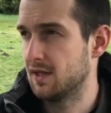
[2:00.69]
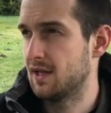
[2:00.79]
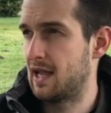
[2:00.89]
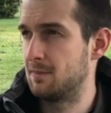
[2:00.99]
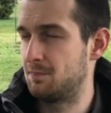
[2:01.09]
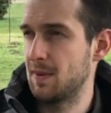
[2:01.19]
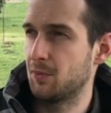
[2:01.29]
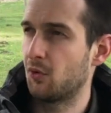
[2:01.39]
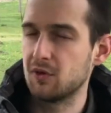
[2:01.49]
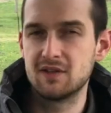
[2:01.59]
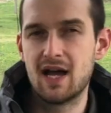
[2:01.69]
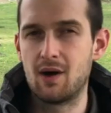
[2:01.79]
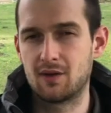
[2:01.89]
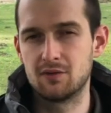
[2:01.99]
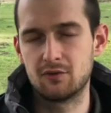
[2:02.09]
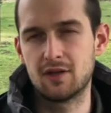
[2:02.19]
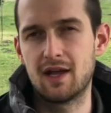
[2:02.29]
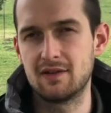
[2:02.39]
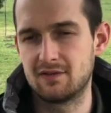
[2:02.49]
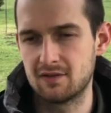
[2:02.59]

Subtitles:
And people only now can realize